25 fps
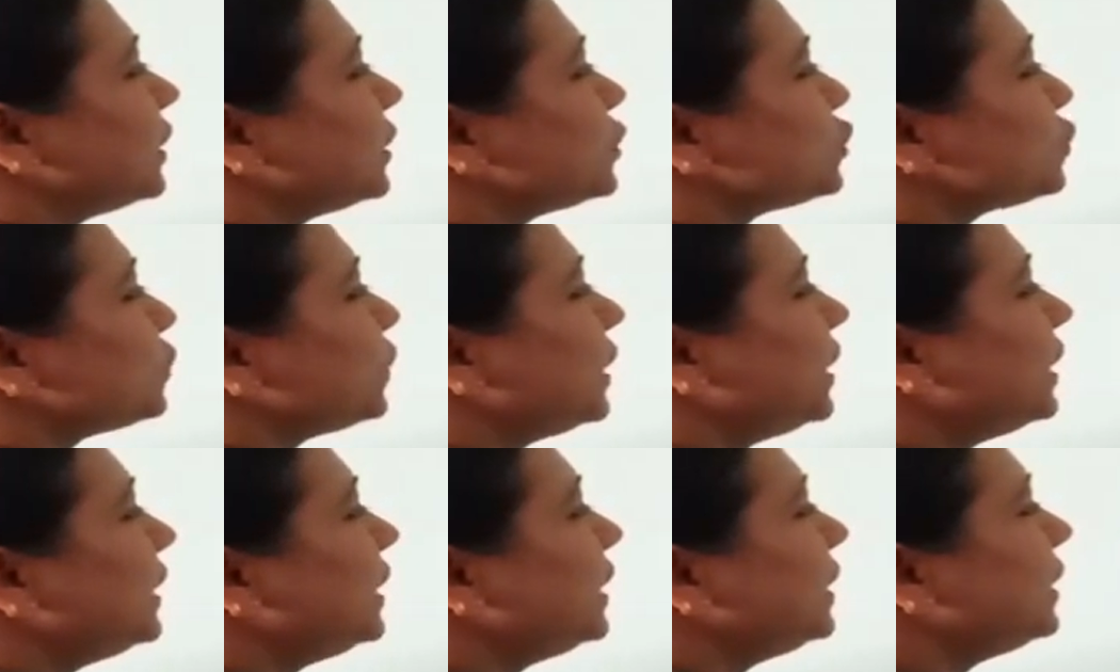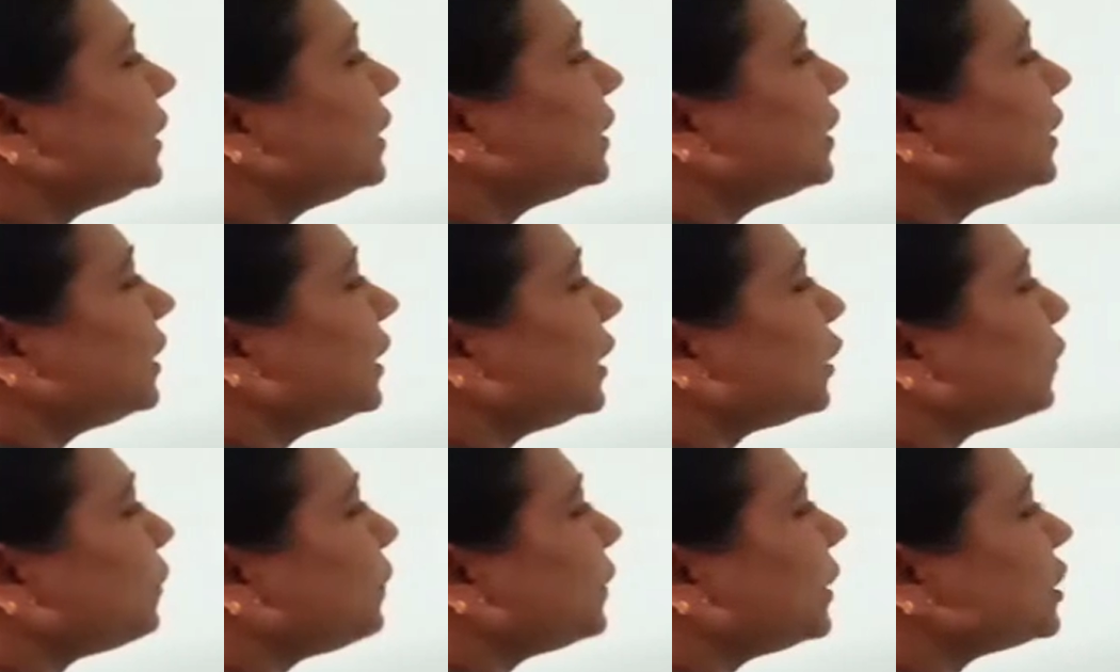So a linear
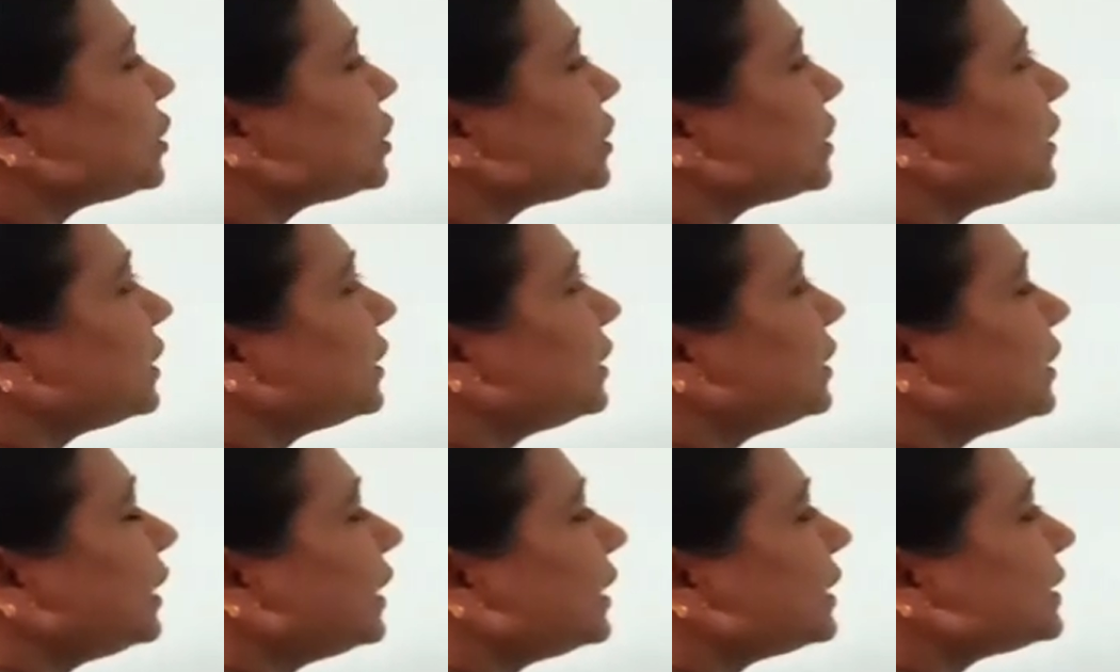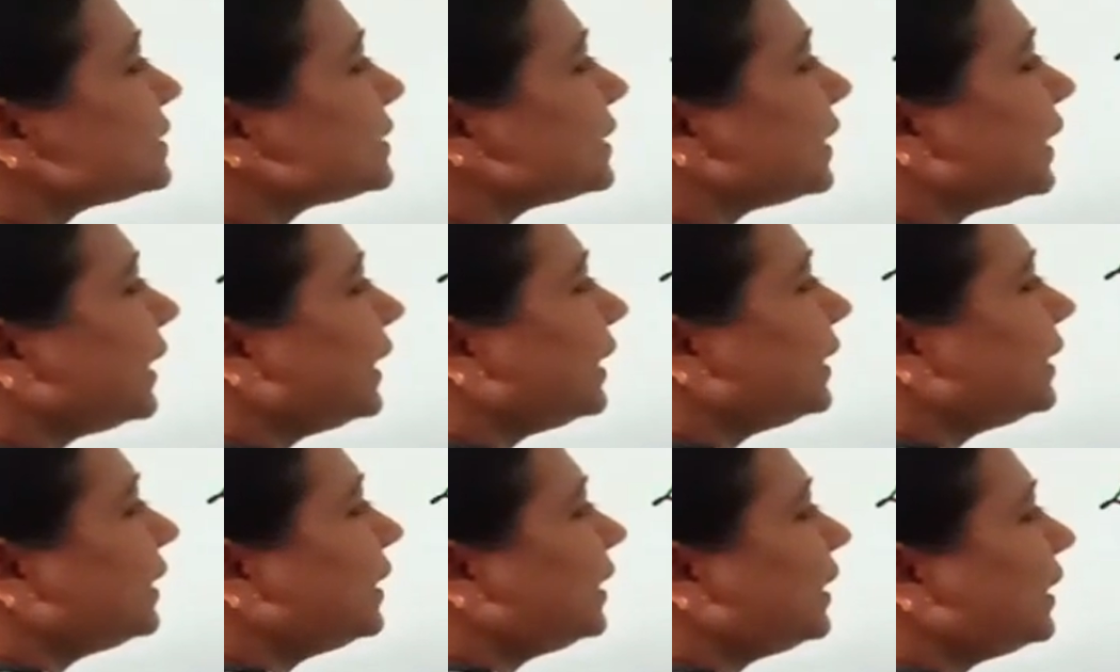equation is
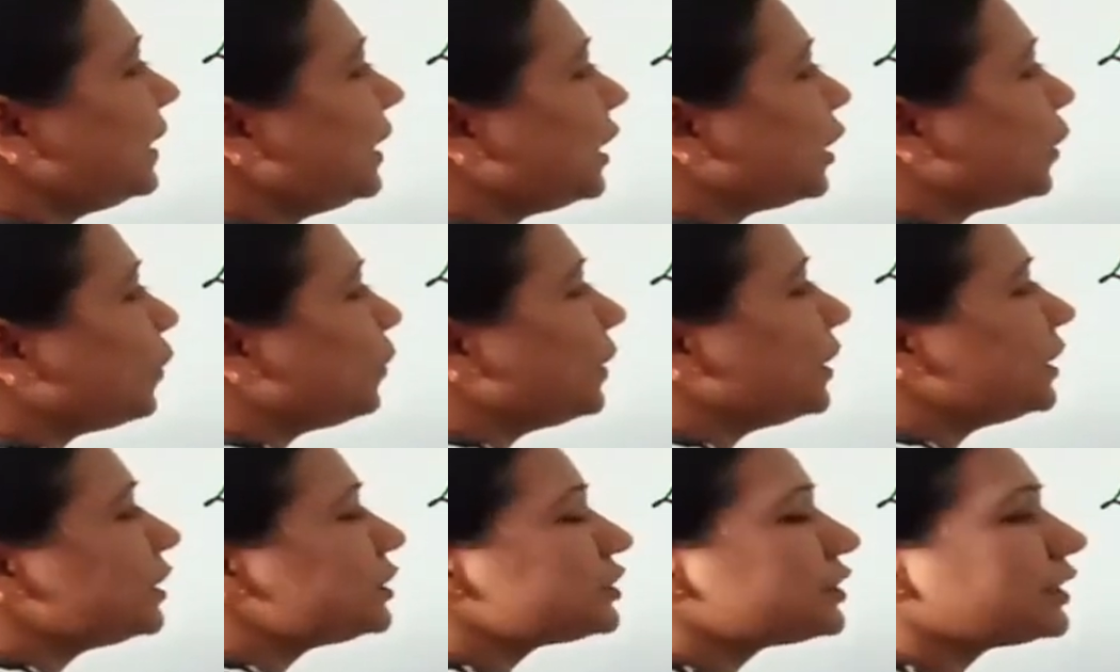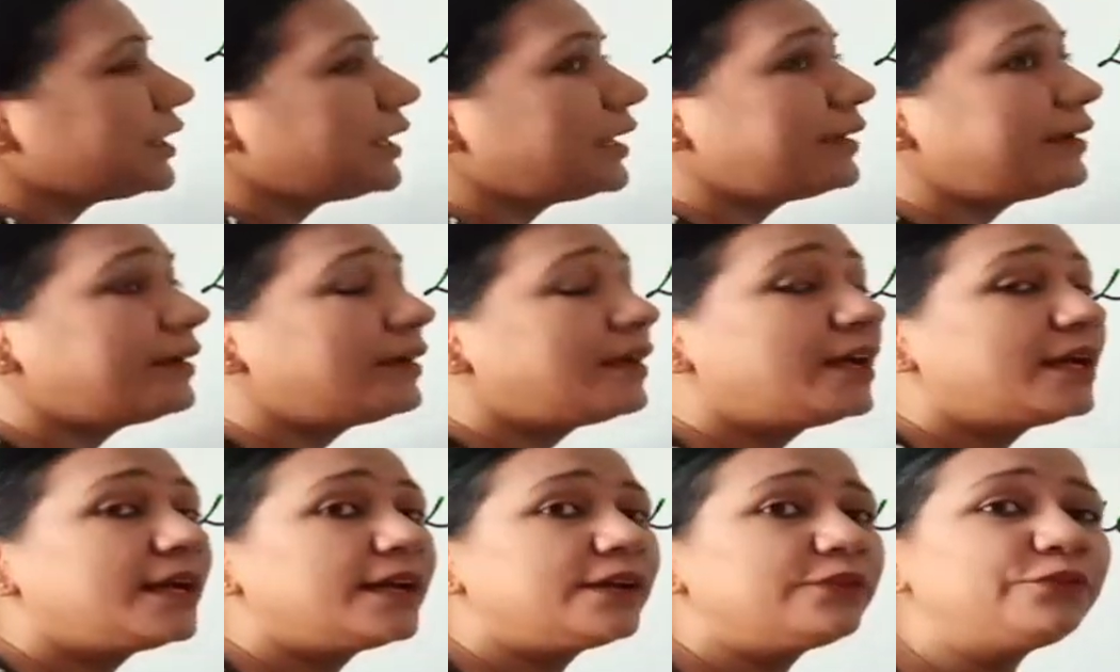any
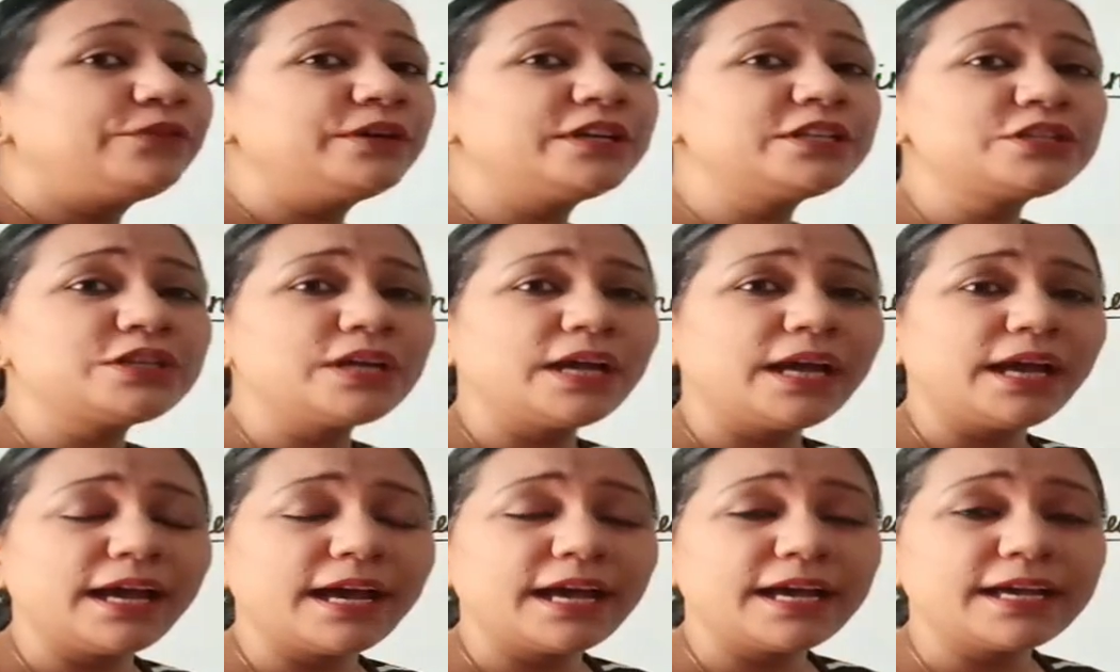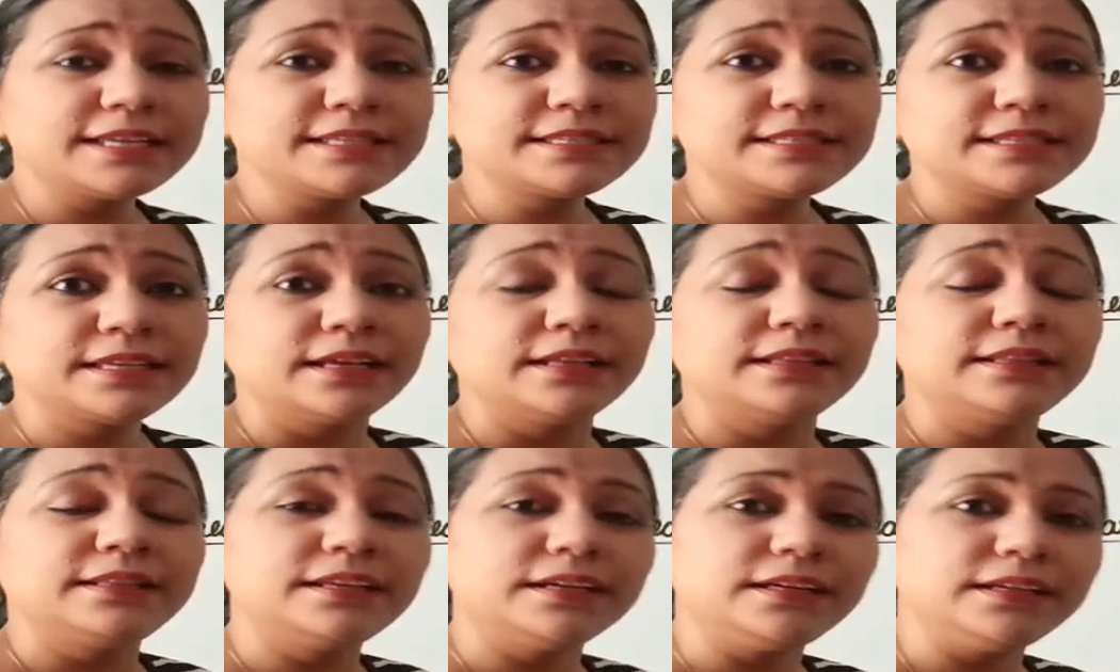equation which has
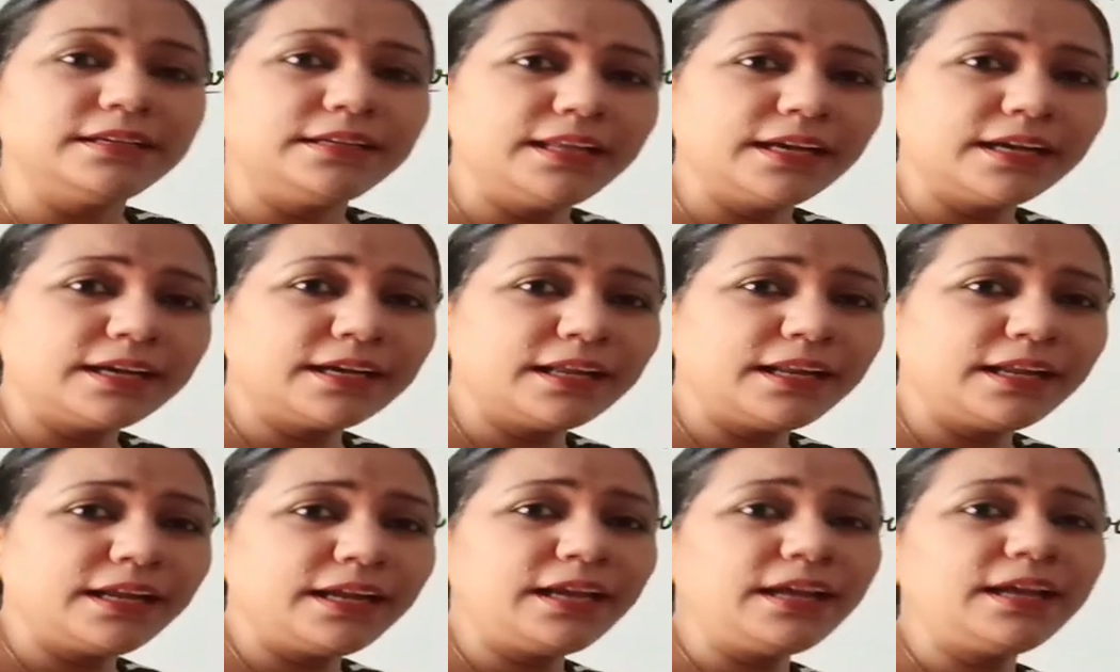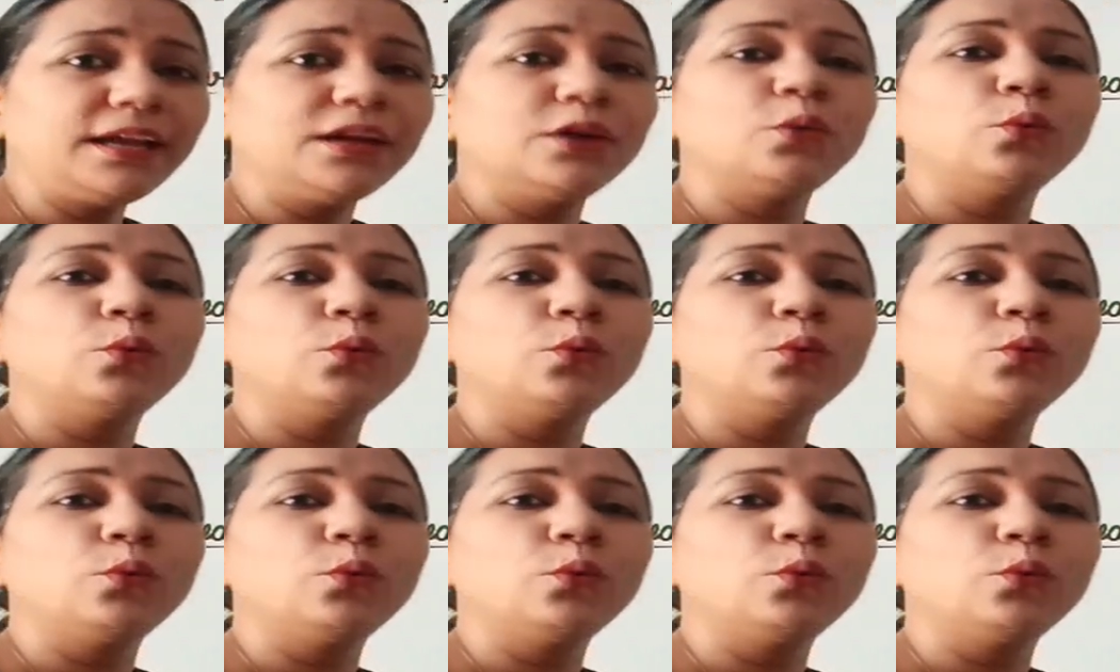the degree